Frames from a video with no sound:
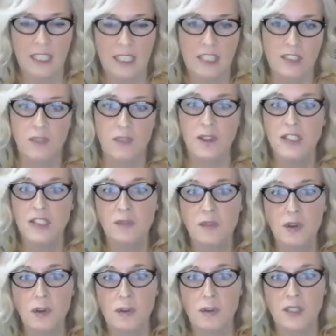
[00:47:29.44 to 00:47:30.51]
So first and
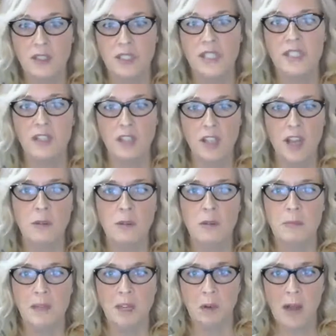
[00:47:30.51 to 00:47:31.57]
foremost, you need to know and
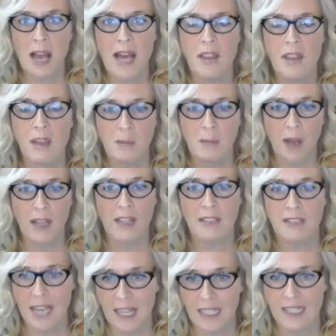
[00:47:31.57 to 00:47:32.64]
be aware that
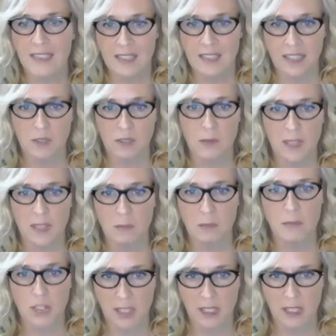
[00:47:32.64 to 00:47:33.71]
bias can exist within
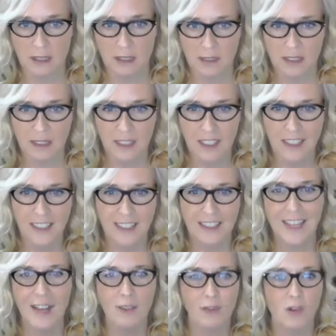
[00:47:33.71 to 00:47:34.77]
machines, and
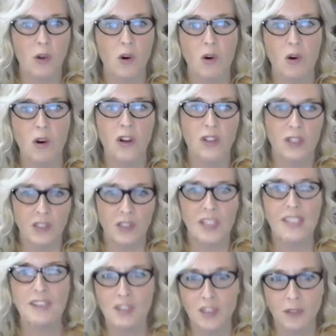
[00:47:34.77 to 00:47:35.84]
therefore you
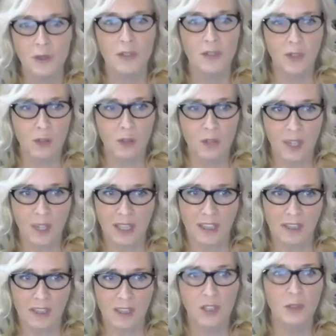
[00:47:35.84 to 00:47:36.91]
need to do a few
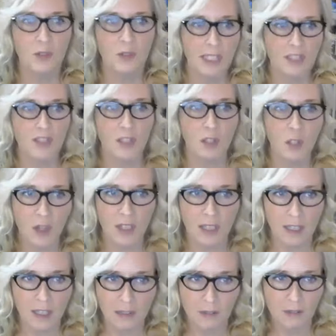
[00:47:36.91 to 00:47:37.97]
things. You do need to look
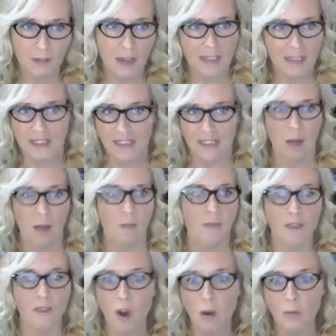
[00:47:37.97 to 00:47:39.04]
at where does it come
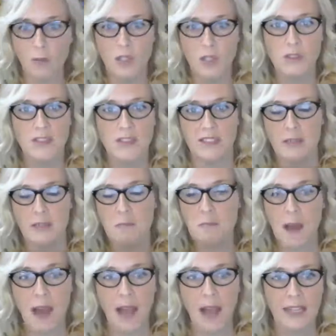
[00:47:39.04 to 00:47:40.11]
from, who does it
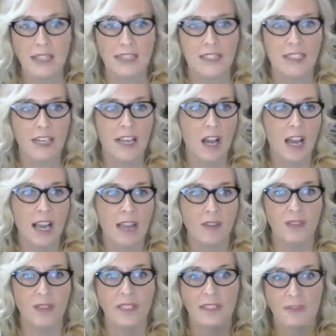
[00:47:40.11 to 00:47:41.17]
impact,
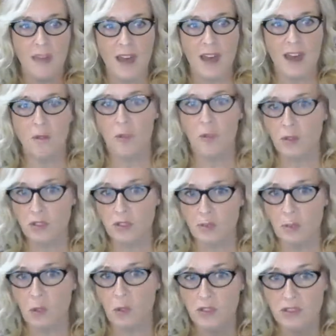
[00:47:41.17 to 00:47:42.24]
if it's there, what
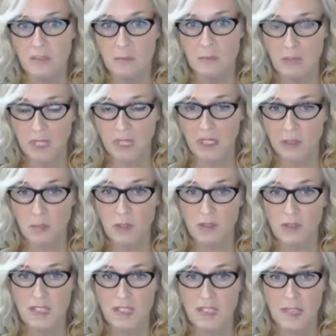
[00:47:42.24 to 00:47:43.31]
does it mean, and
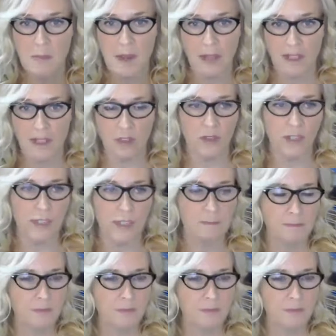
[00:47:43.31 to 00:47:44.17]
what's the impact of it.